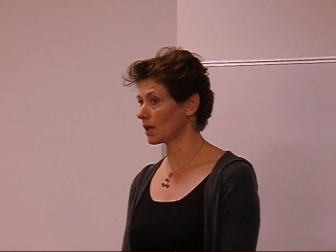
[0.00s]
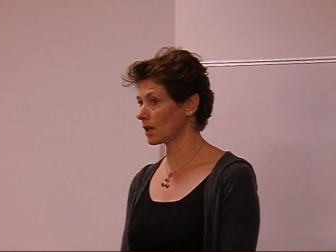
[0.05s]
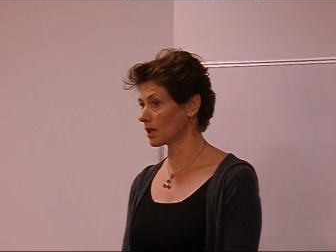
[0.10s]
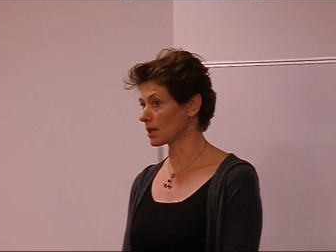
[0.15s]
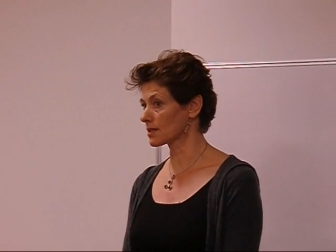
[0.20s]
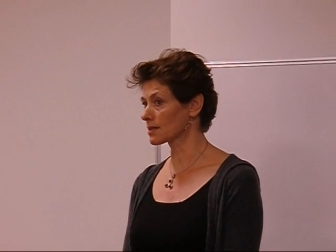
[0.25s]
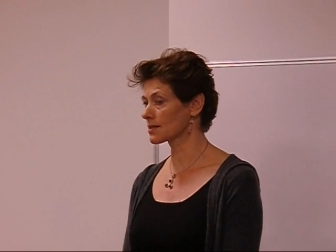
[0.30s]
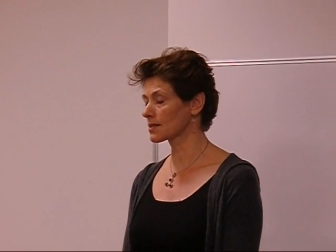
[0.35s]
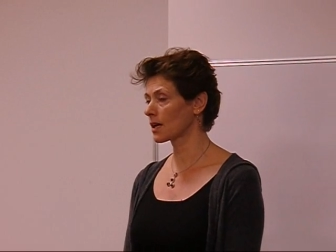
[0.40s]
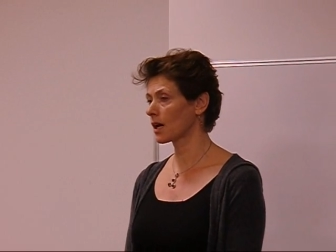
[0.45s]

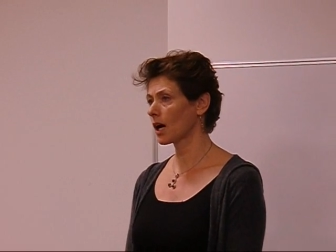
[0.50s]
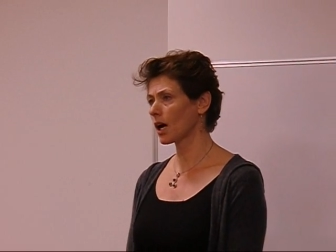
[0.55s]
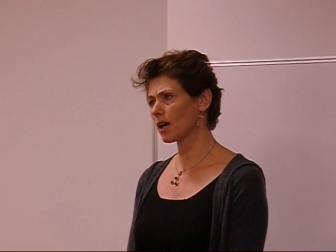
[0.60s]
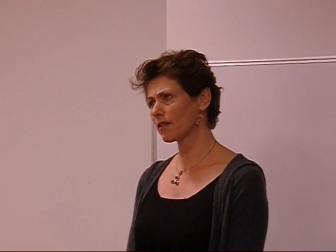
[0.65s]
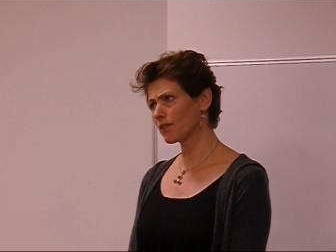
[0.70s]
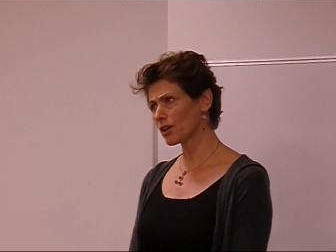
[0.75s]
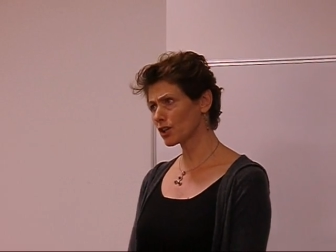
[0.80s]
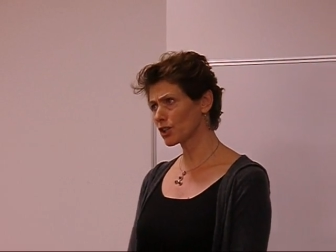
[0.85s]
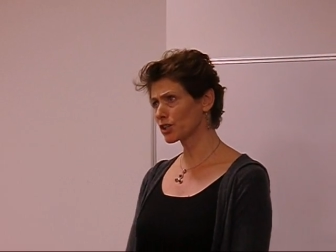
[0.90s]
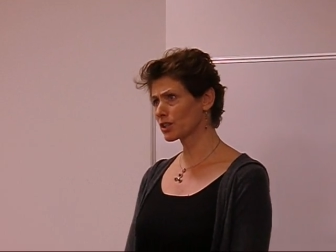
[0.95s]
us.
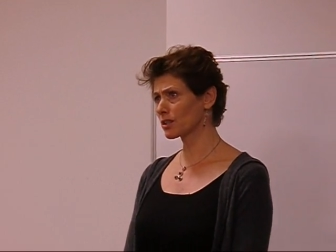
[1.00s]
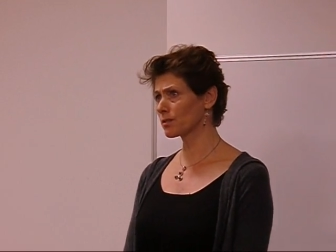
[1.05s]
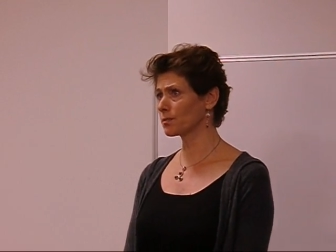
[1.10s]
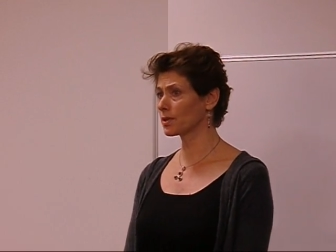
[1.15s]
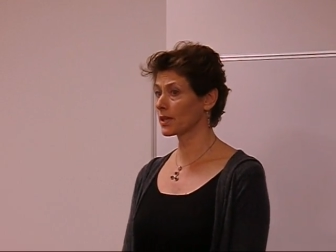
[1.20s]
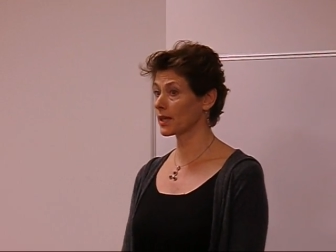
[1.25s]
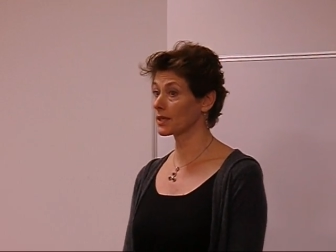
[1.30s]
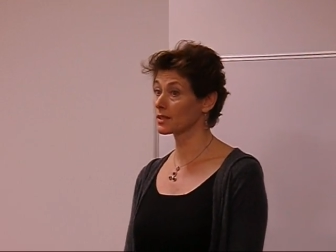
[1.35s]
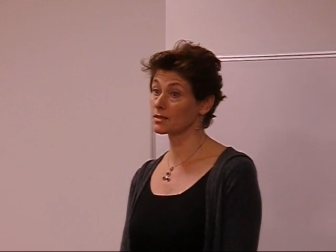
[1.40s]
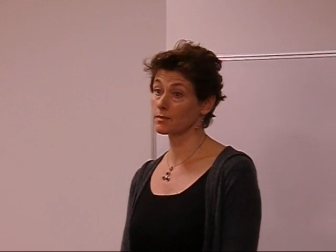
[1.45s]
I've heard
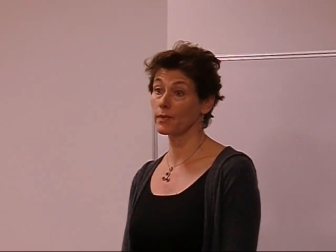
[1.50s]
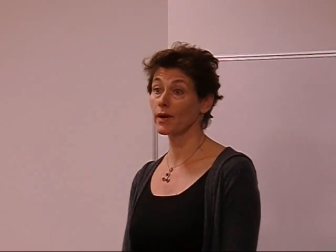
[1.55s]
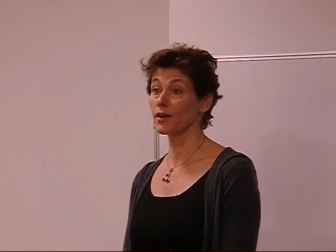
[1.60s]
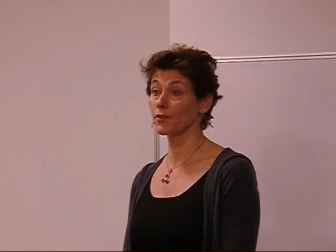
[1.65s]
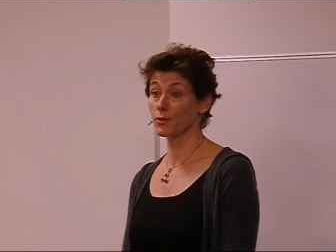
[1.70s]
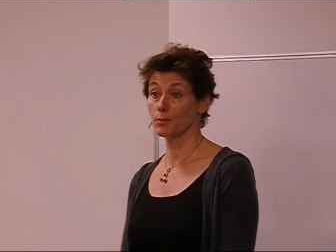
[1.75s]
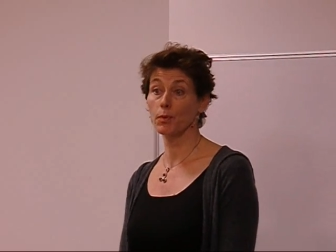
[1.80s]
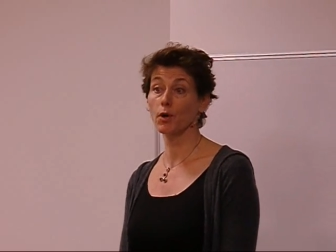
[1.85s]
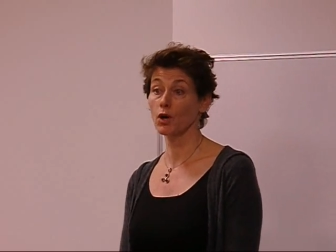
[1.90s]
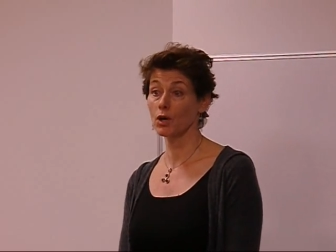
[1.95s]
complaints
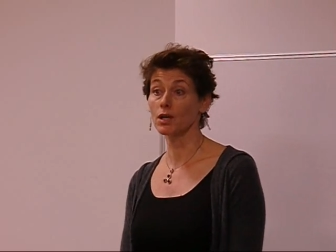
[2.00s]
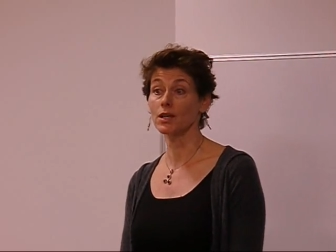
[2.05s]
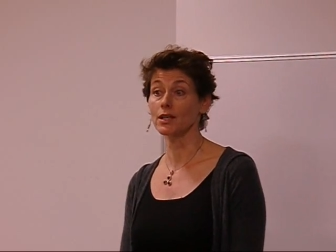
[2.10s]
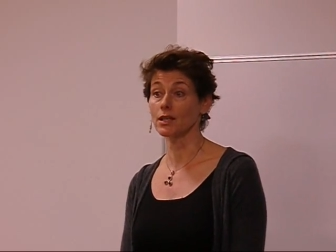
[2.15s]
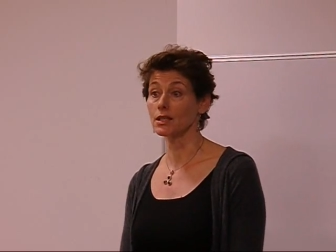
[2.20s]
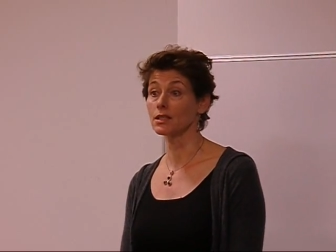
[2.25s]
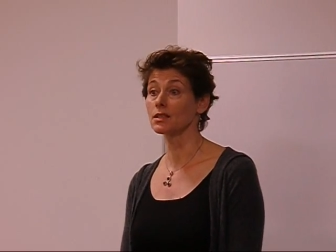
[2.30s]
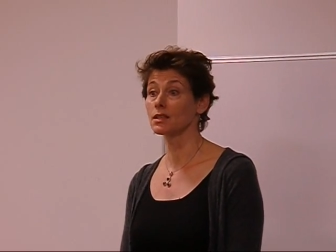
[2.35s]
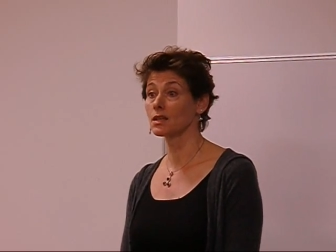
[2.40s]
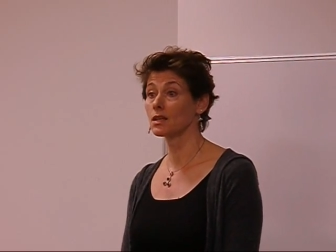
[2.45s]
about the
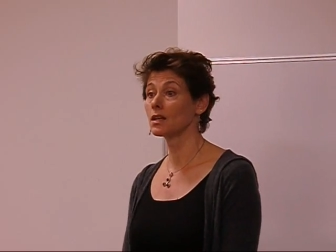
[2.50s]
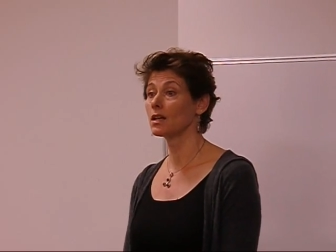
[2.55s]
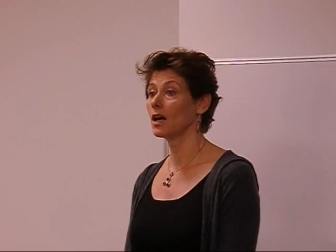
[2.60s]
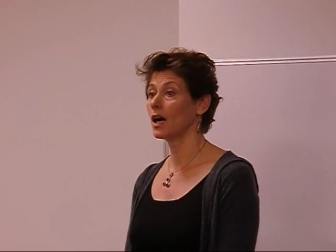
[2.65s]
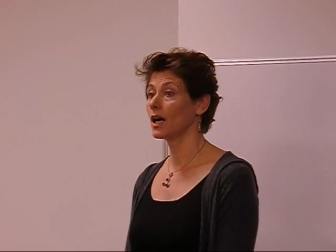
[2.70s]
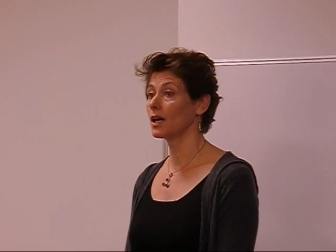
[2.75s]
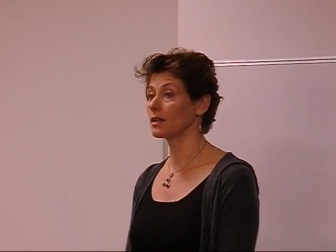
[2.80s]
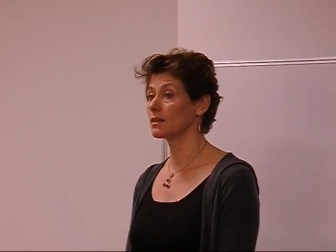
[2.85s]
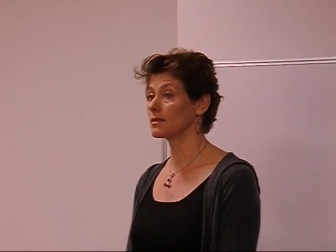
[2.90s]
party and